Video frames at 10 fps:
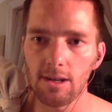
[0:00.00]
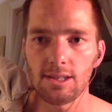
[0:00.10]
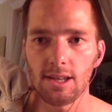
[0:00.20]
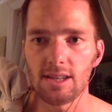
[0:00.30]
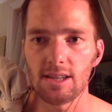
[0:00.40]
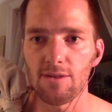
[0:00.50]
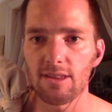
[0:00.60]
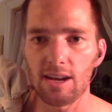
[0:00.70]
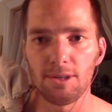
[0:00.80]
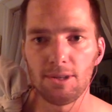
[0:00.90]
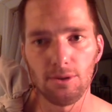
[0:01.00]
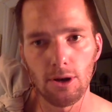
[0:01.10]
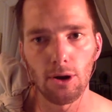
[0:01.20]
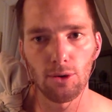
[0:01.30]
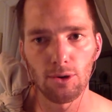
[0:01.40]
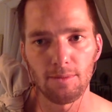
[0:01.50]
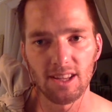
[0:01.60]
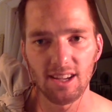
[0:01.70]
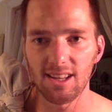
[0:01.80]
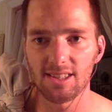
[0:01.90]
It says, never thought I'd be doing yoga with my
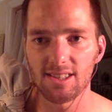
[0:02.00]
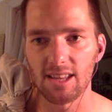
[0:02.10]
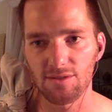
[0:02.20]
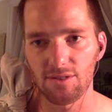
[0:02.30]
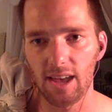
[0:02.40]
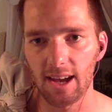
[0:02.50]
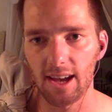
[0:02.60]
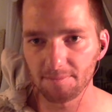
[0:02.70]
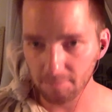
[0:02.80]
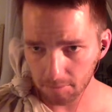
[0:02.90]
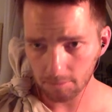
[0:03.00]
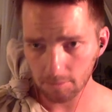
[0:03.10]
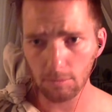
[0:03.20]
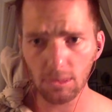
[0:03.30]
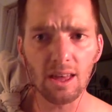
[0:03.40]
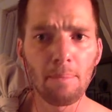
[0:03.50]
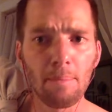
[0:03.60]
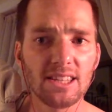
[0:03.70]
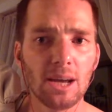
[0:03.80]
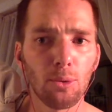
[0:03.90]
kids. Thanks for that.
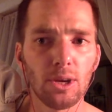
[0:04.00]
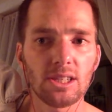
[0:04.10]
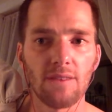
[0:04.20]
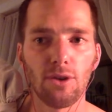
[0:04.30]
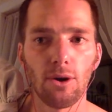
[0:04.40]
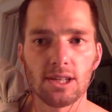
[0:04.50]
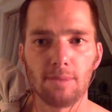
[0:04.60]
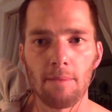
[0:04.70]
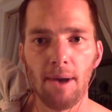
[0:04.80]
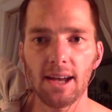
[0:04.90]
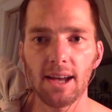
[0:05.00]
Past couple weeks, I've noticed my back